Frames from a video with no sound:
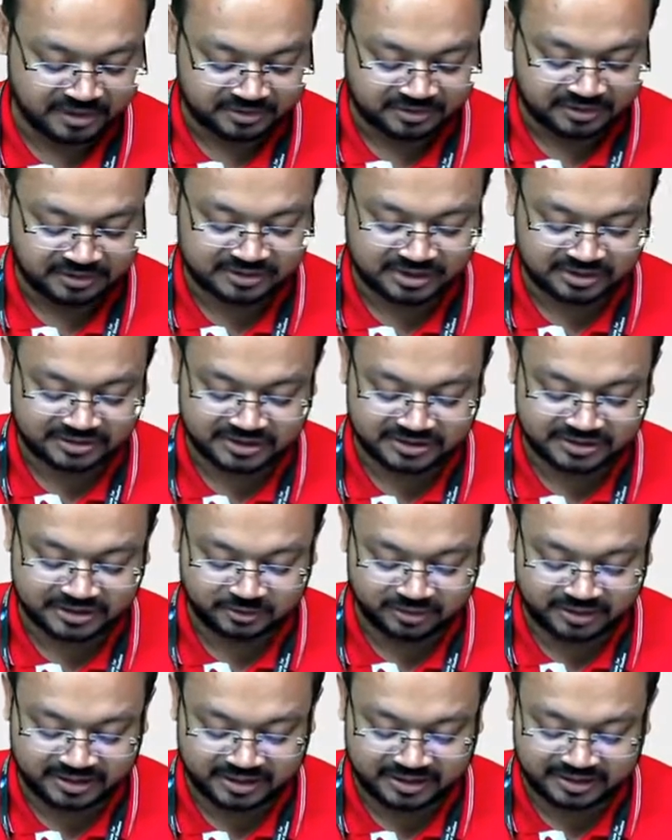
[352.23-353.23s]
The successive
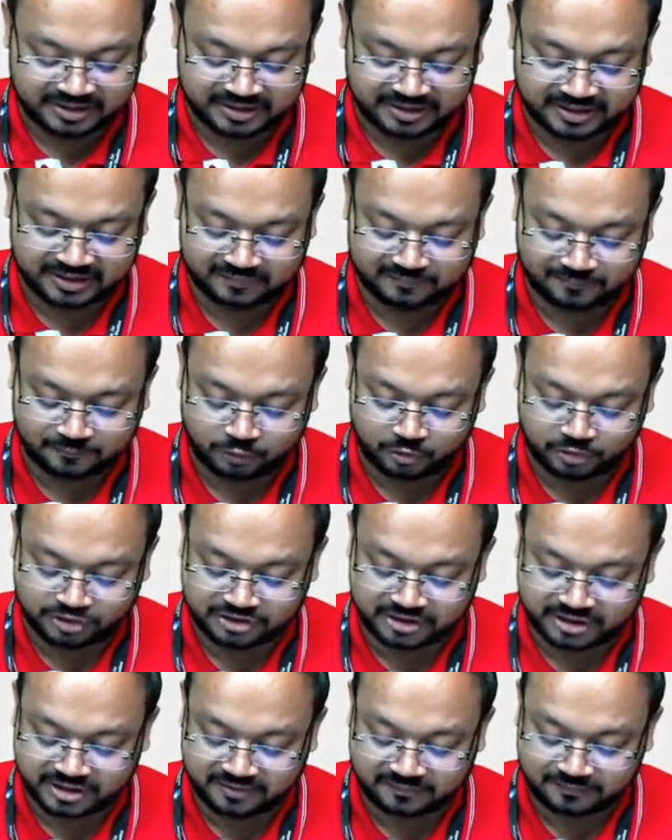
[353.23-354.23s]
link in a food
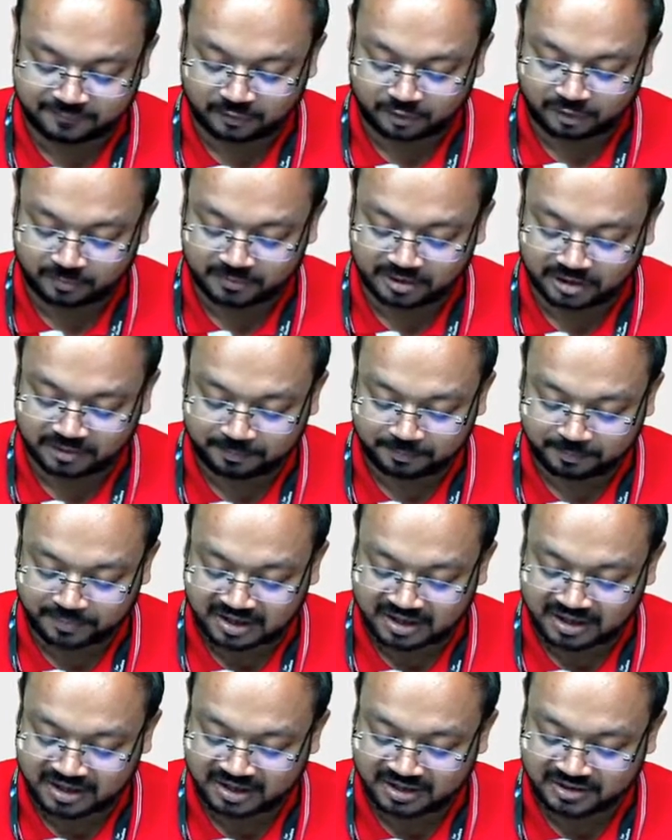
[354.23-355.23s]
chain from the
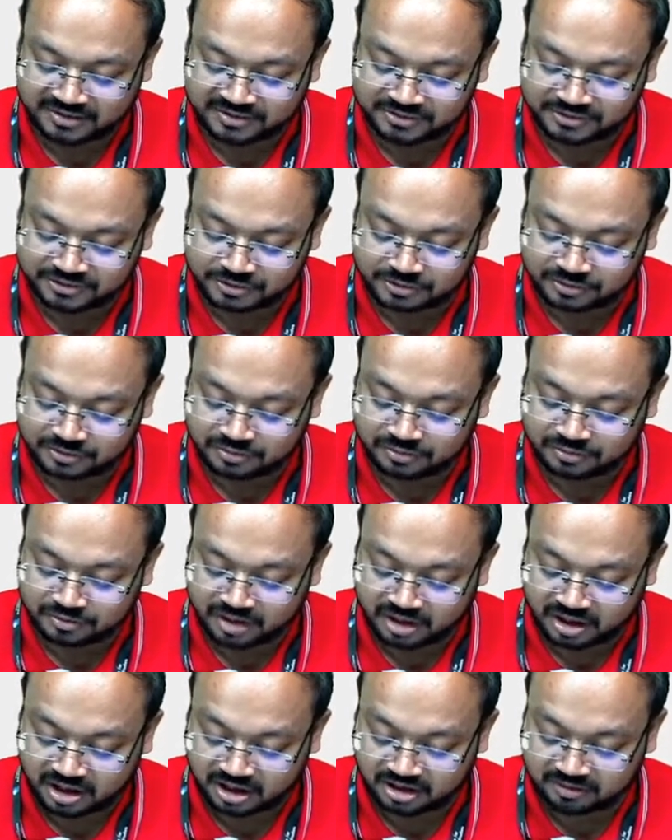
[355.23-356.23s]
plants to
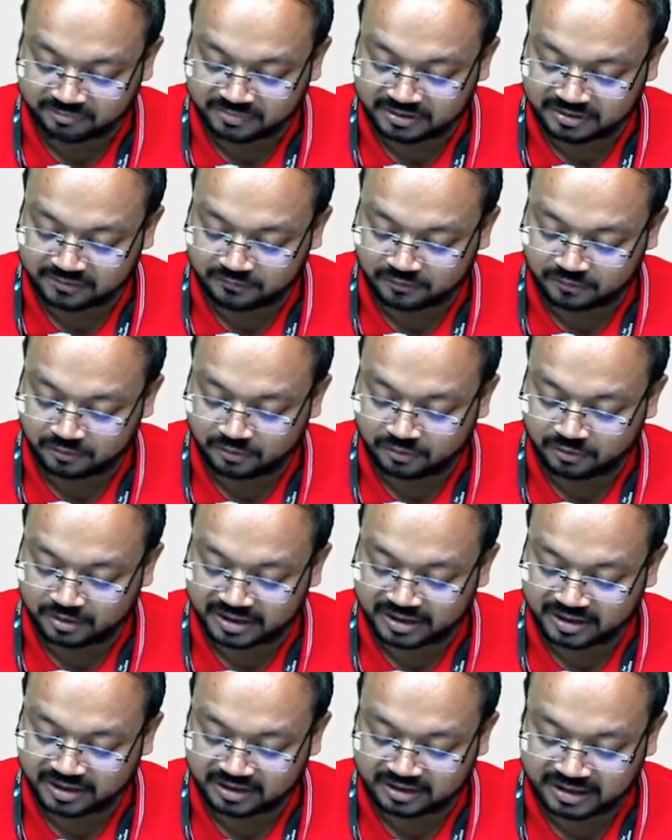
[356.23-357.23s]
herbivore
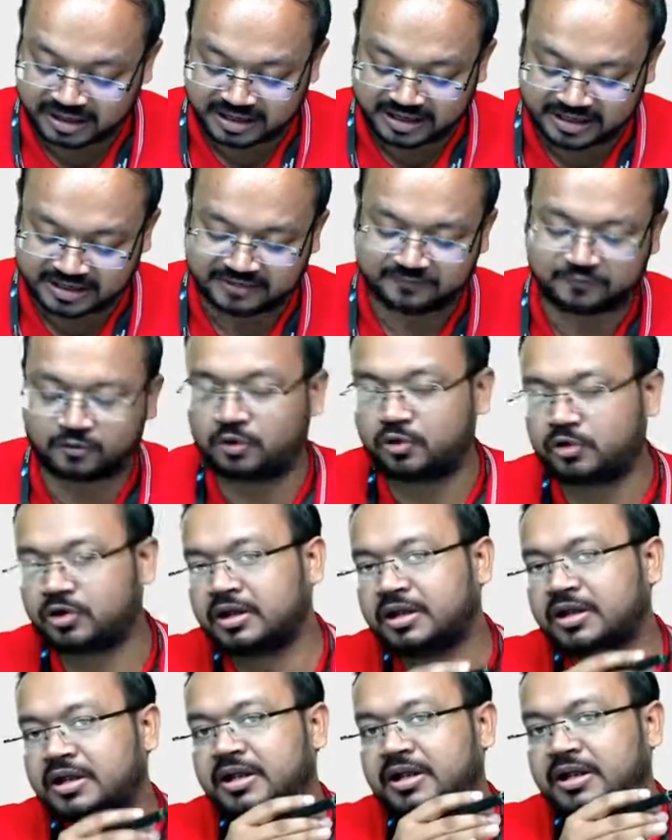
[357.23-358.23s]
and a carnivore.
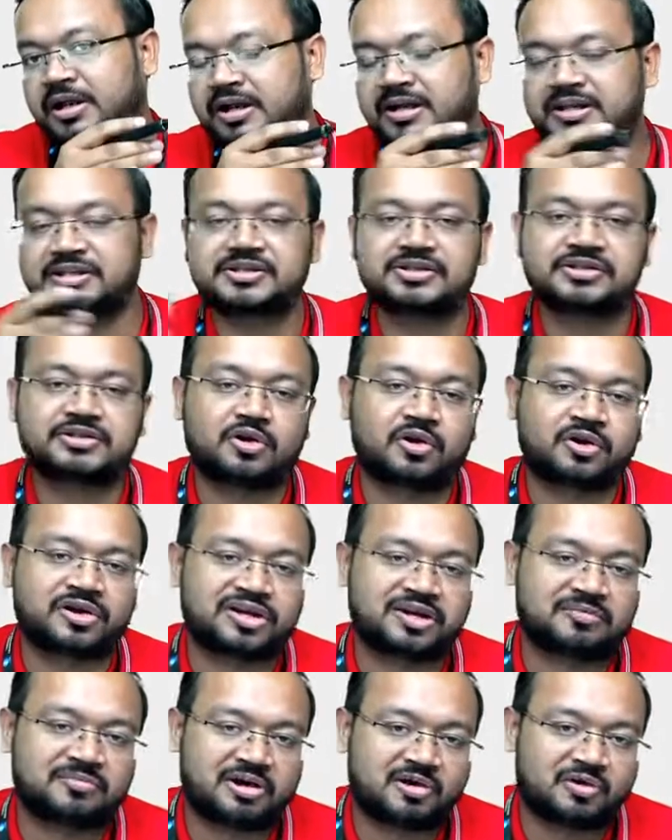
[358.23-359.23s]
It is
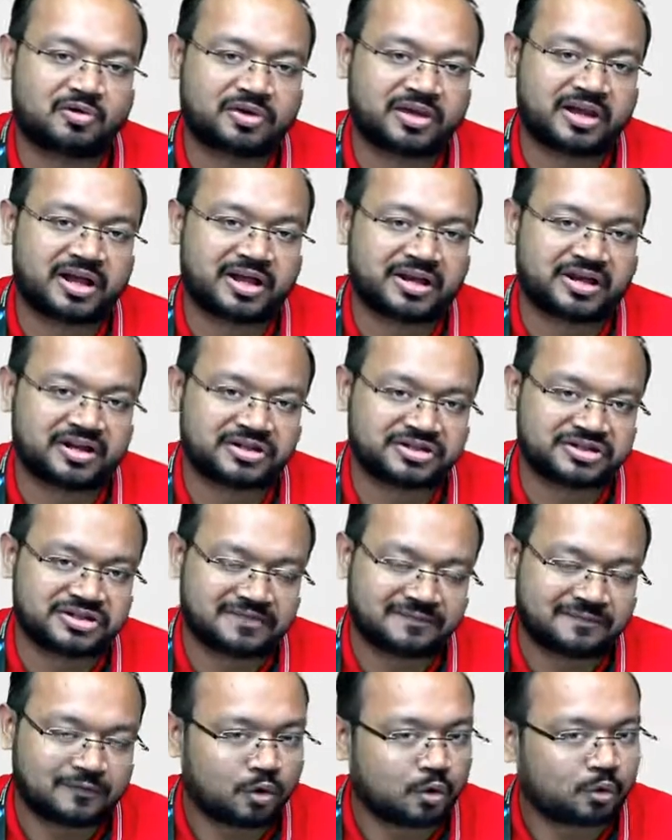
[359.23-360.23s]
talking about the energy
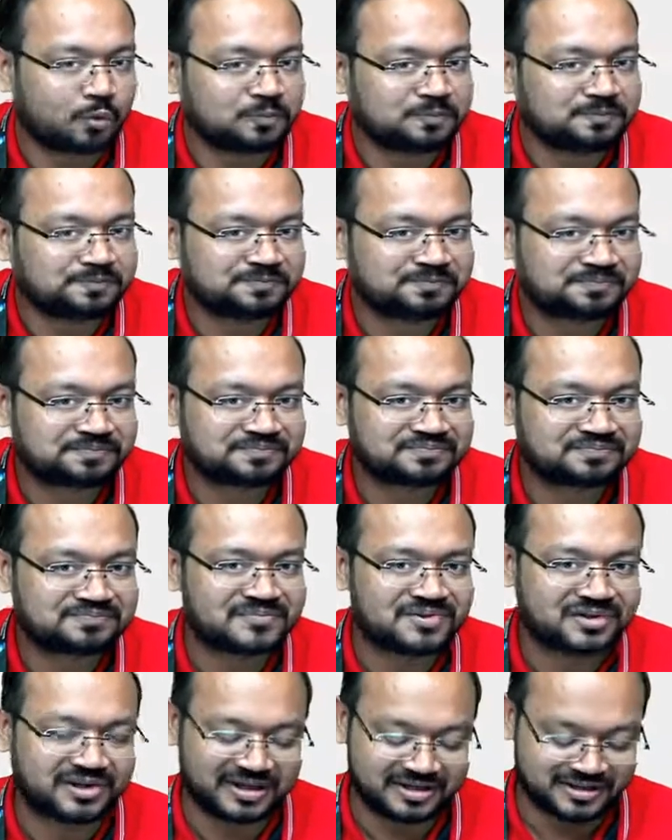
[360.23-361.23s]
flow,
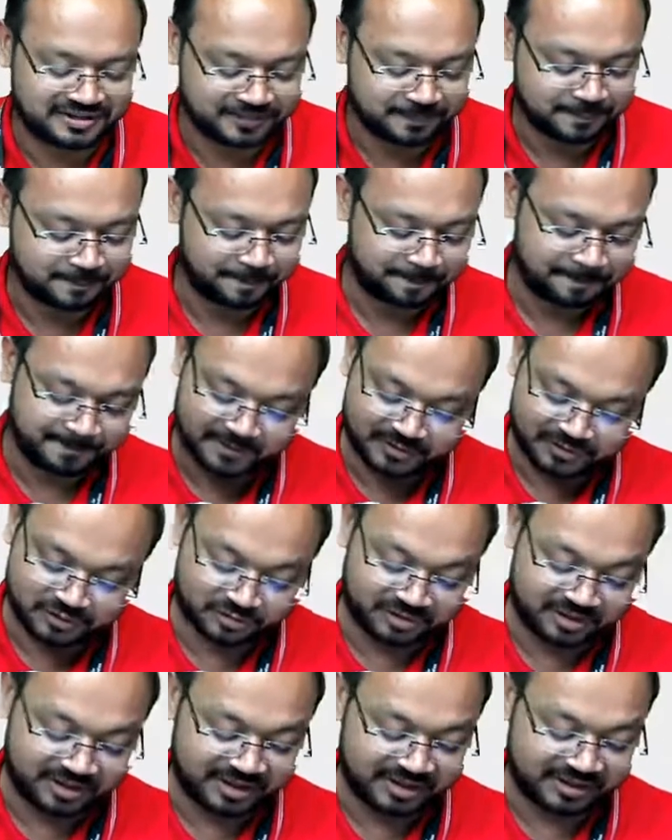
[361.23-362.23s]
right? So
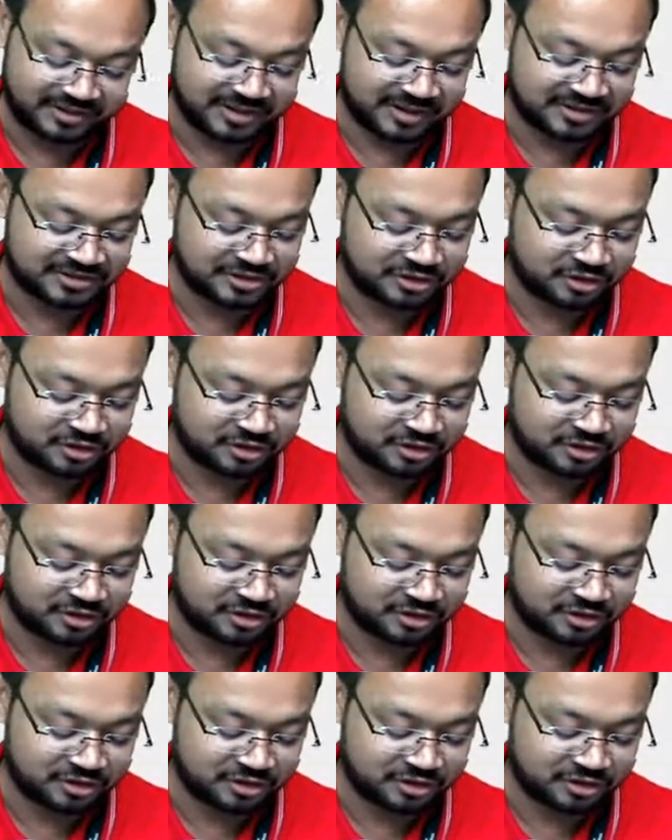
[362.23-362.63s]
the correct answer